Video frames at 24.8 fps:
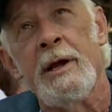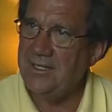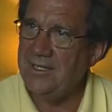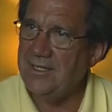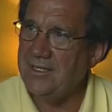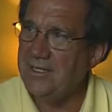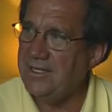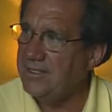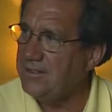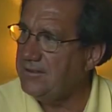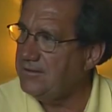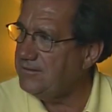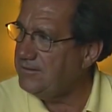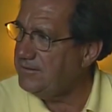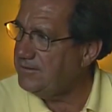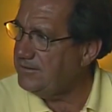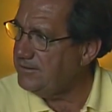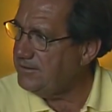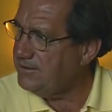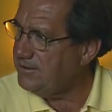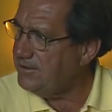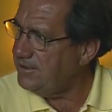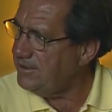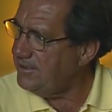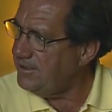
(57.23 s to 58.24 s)
And I
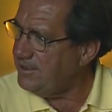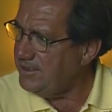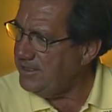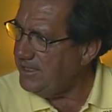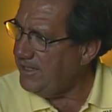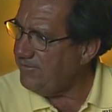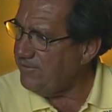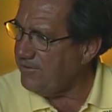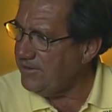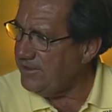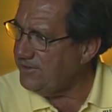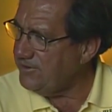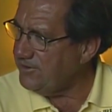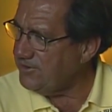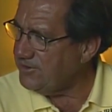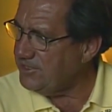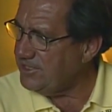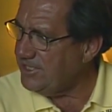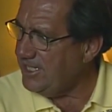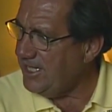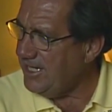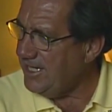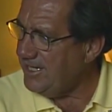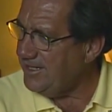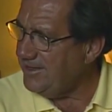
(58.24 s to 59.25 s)
couldn't never
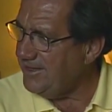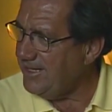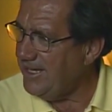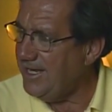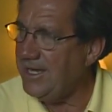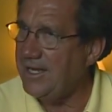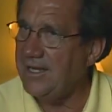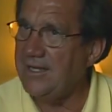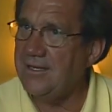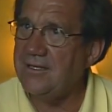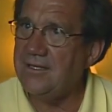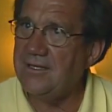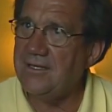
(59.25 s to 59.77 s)
understand that.